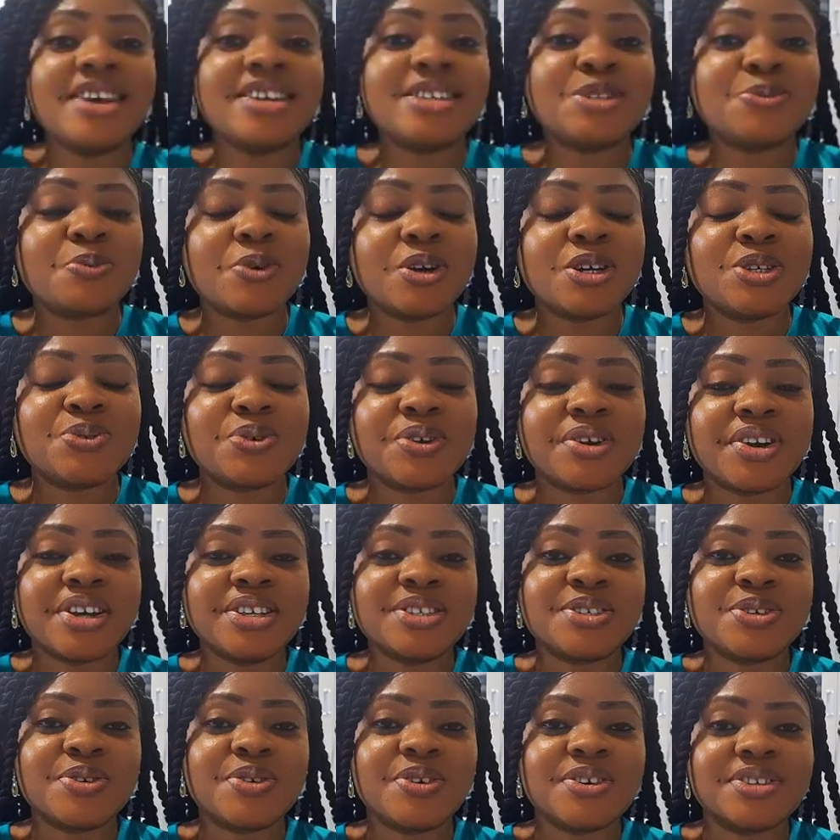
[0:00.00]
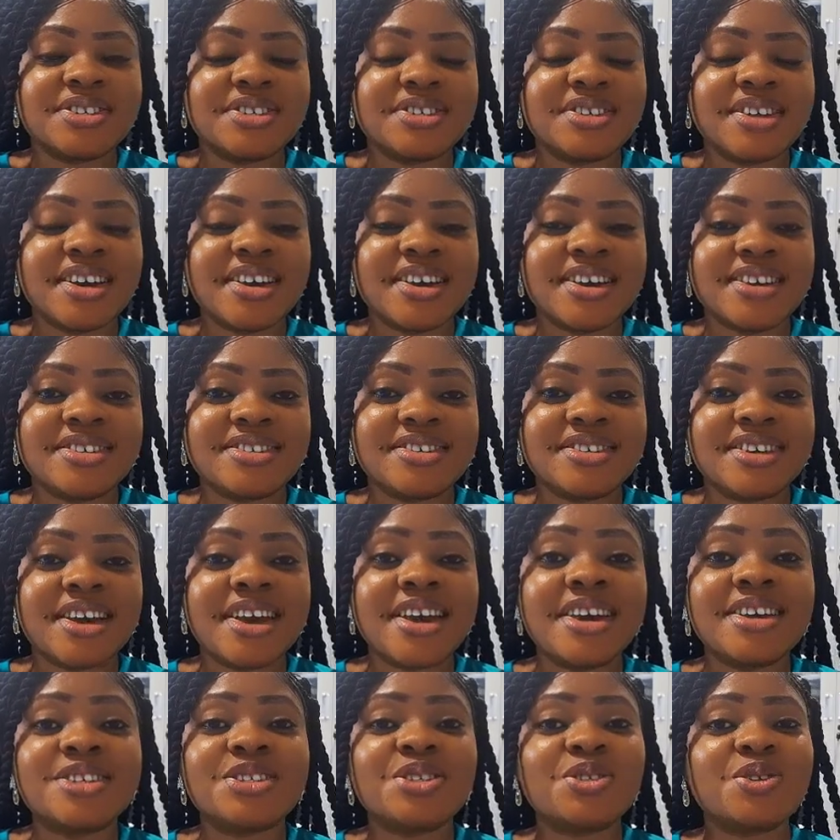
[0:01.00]
next point we're going to consider is
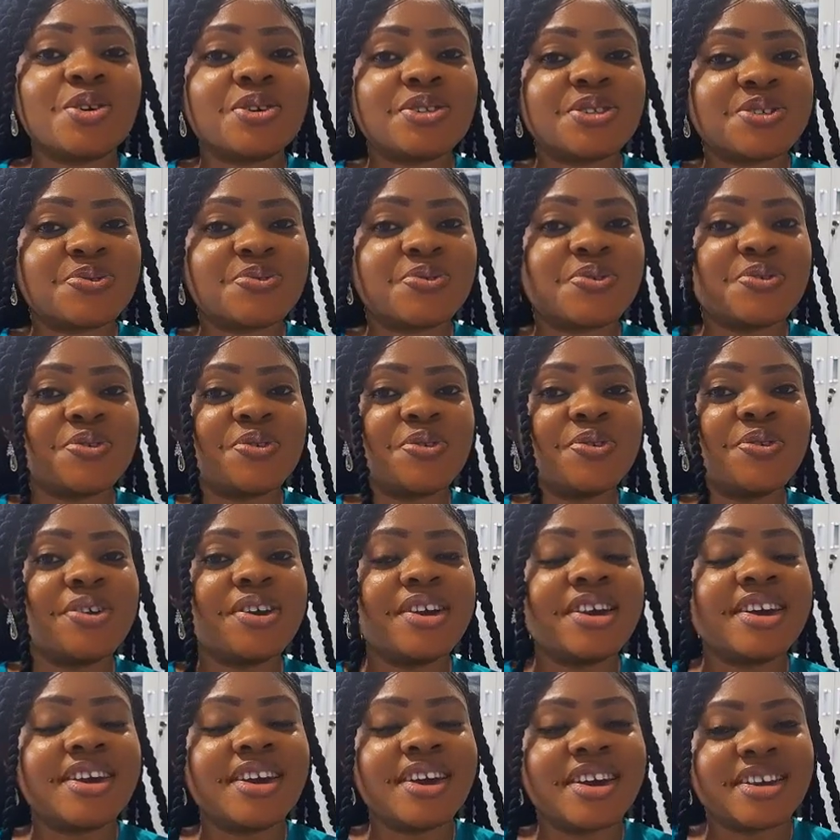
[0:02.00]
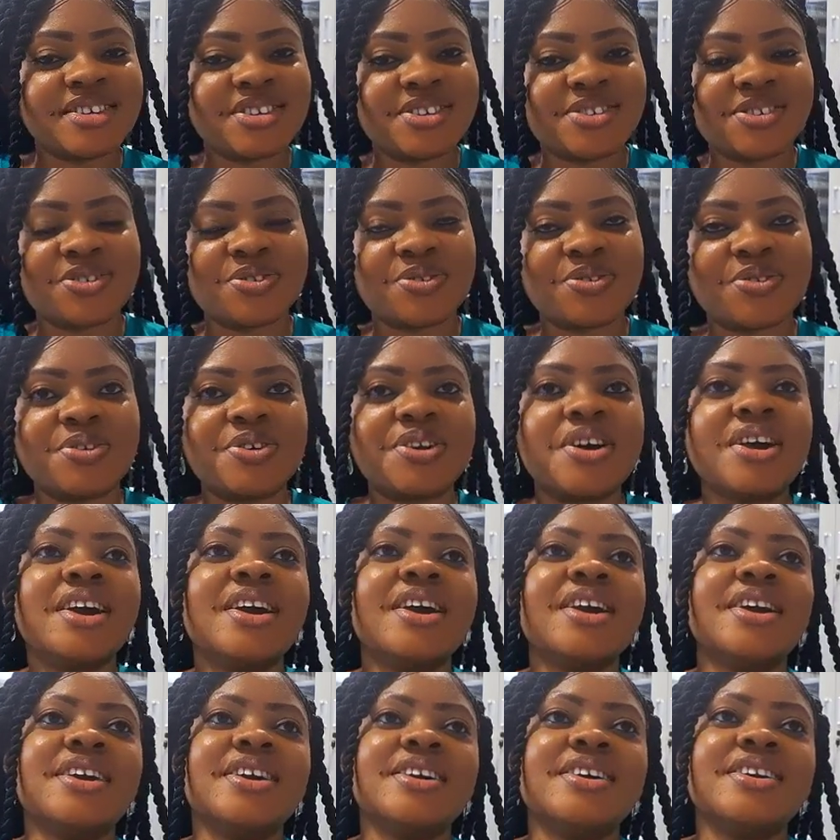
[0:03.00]
his thoughtful gesture.
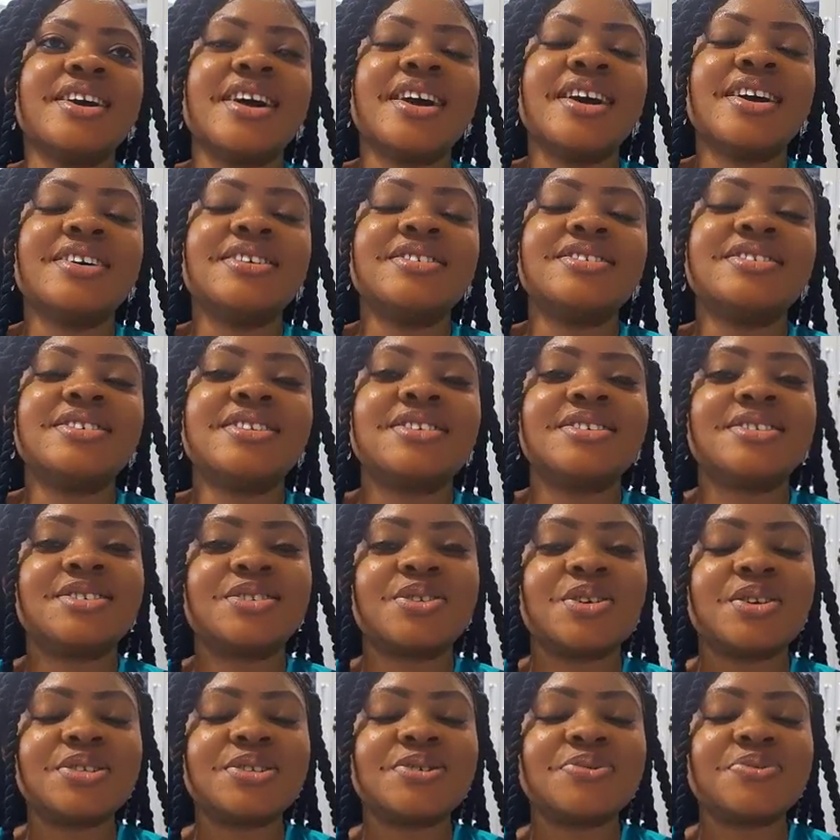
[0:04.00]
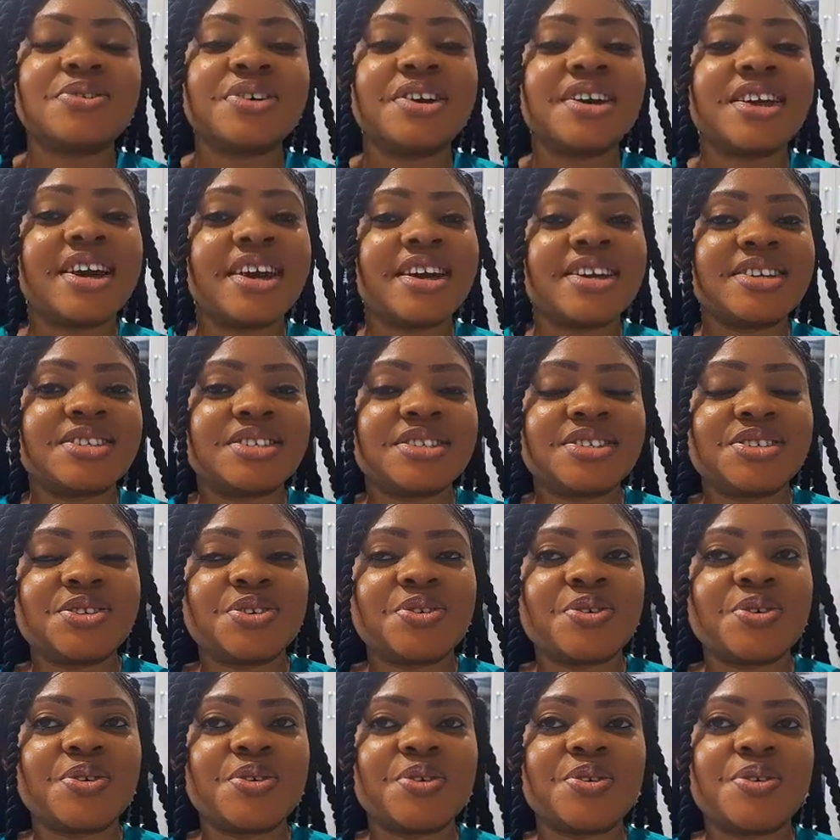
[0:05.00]
Yes, his thoughtful
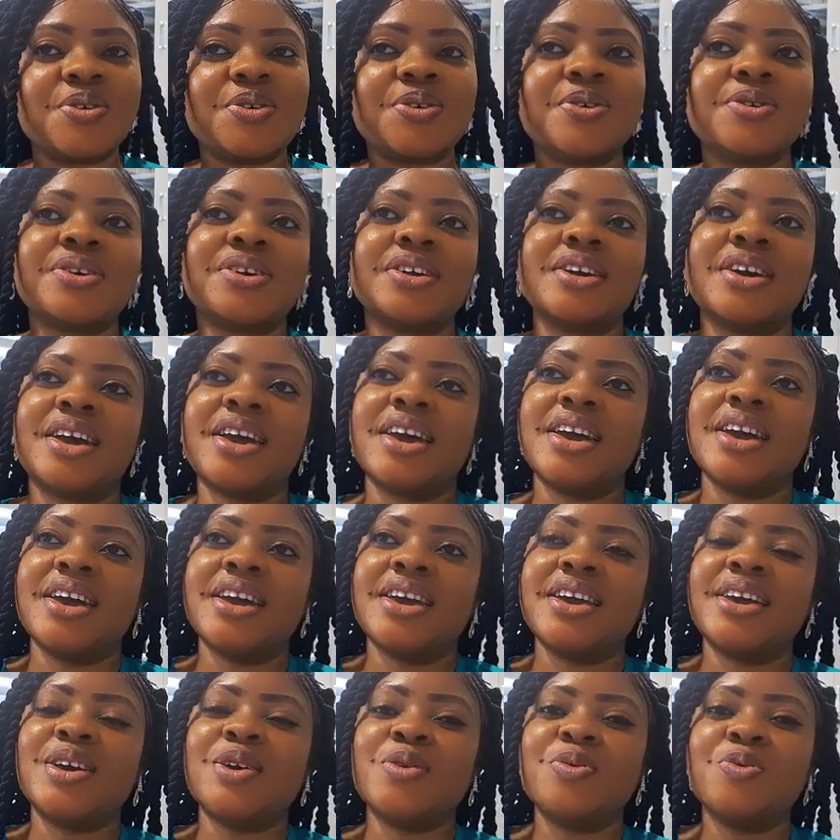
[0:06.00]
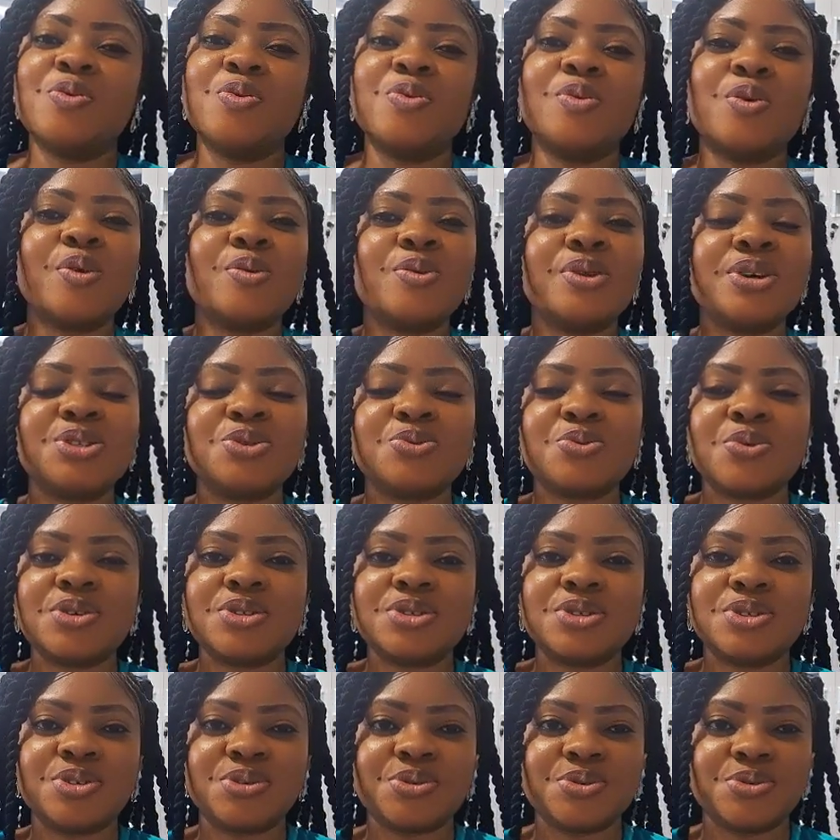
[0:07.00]
gesture, he will always
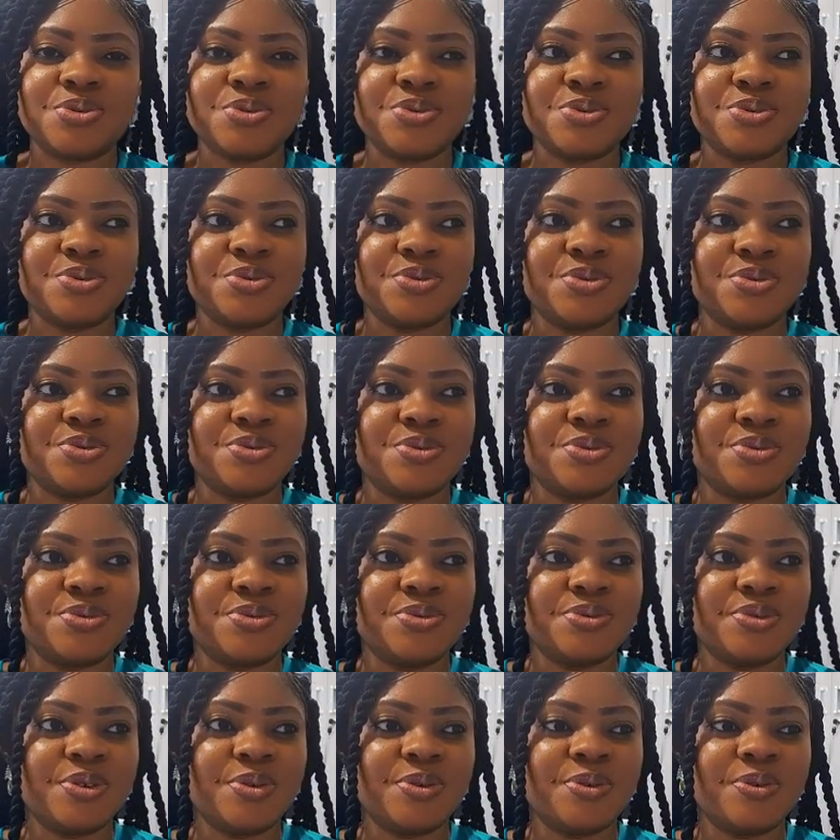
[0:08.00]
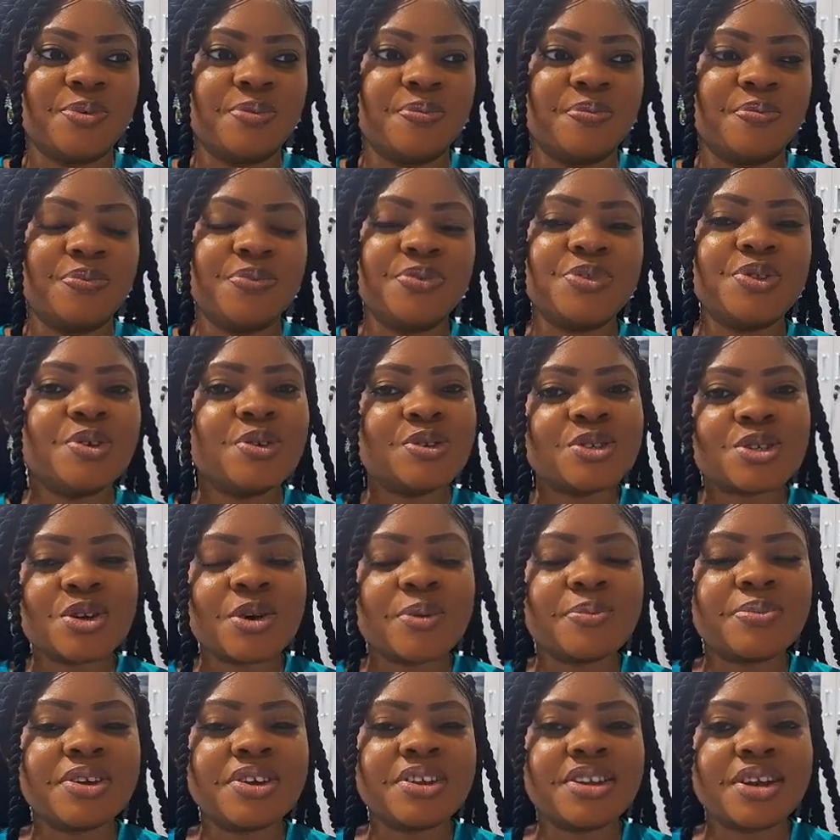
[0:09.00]
want to, you know, do
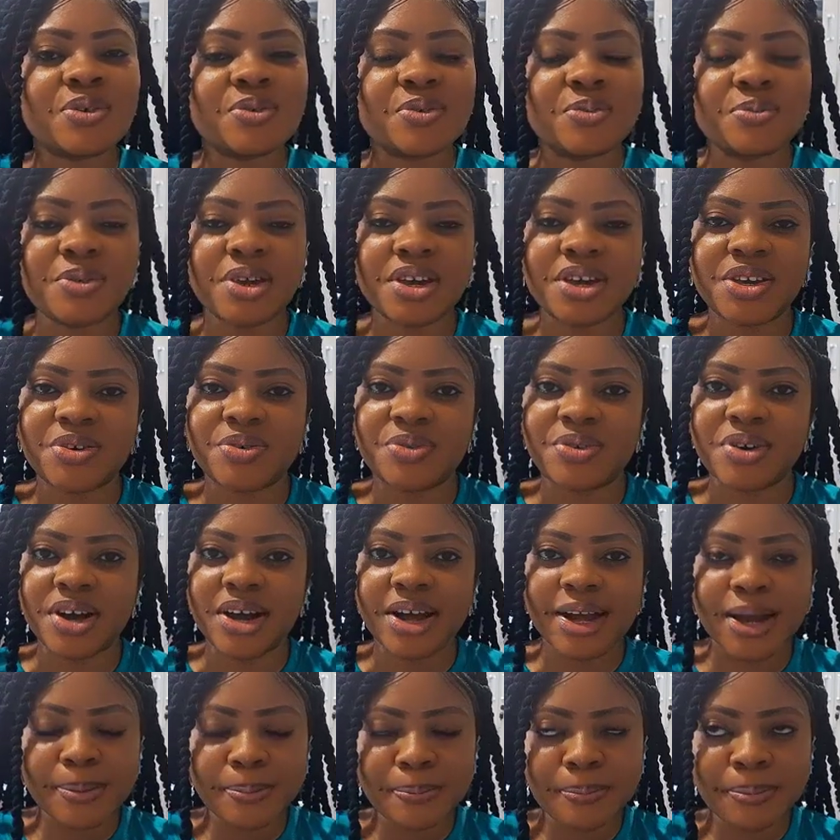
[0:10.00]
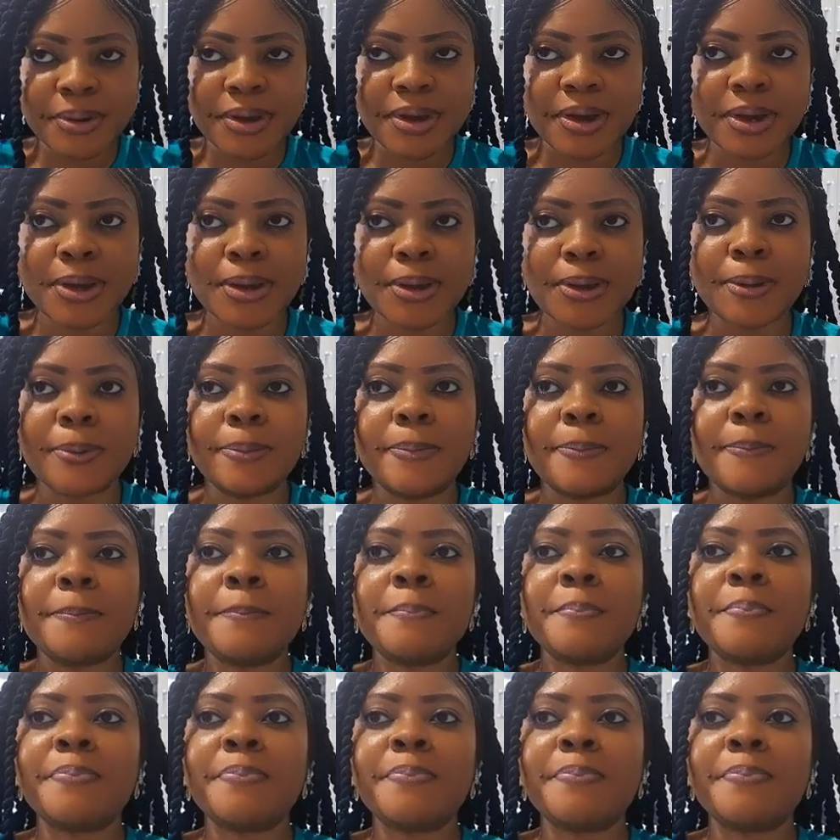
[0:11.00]
something that will make you happy.